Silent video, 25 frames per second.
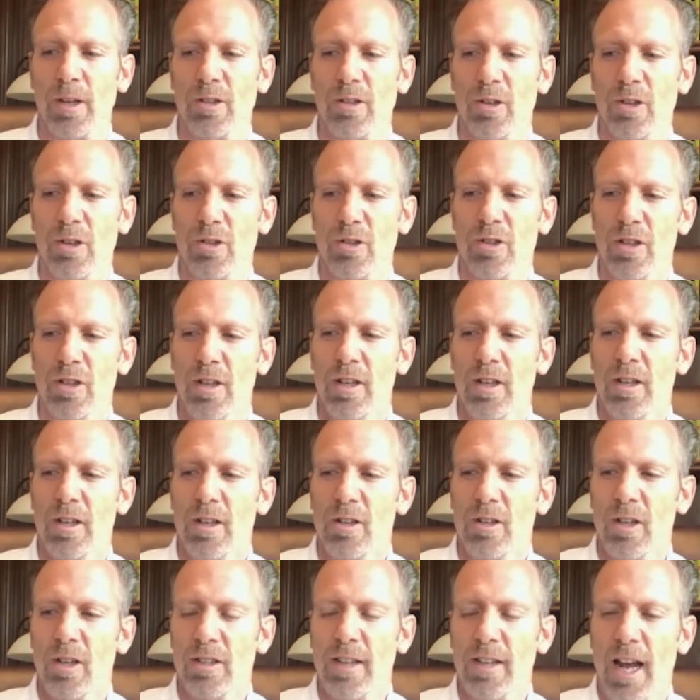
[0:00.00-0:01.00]
So it's
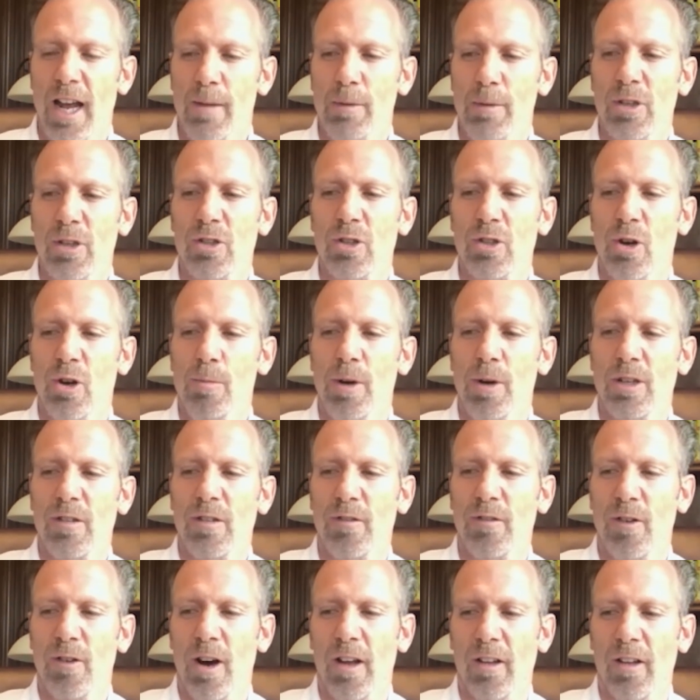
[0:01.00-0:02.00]
it's got to be so much
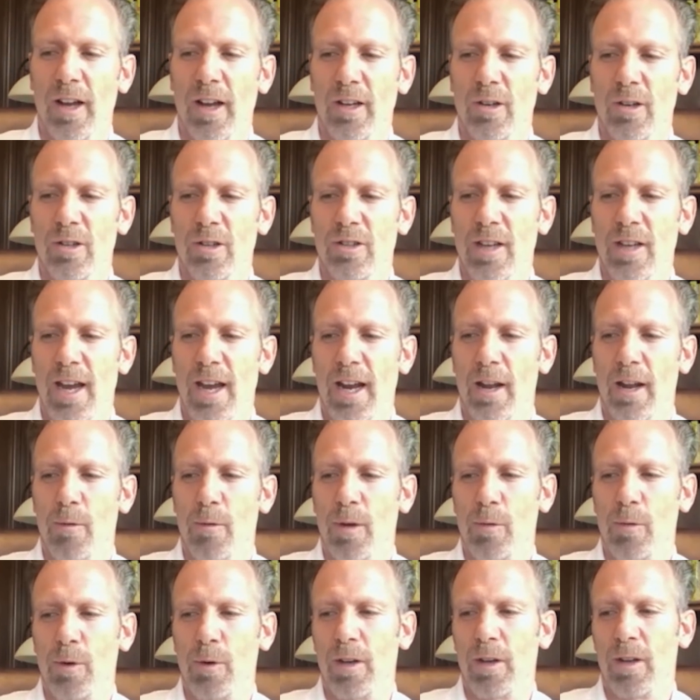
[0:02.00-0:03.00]
fun, like you're saying.
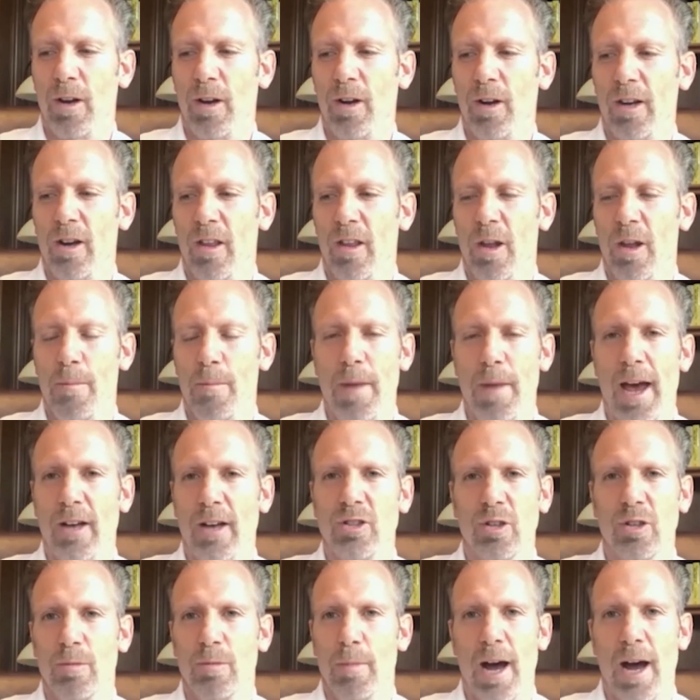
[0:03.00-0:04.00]
And we, you know, I call that a
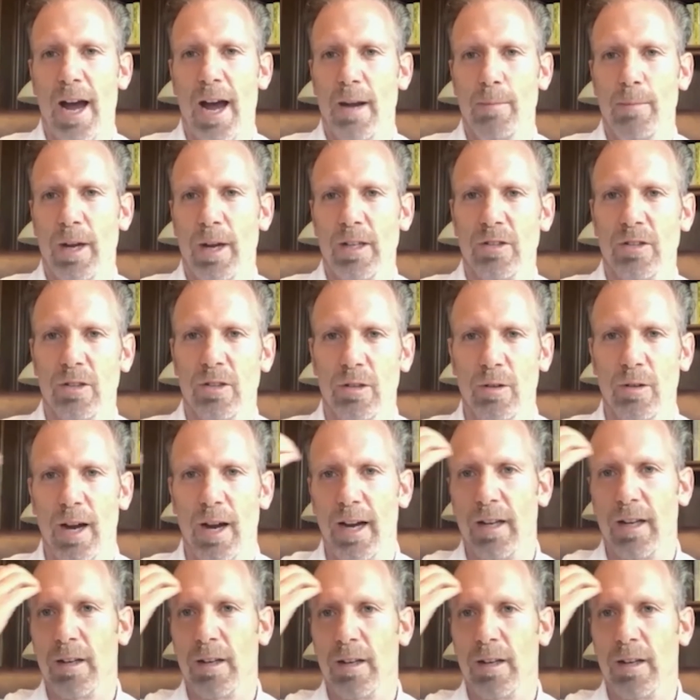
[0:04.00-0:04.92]
mastermind, basically, right?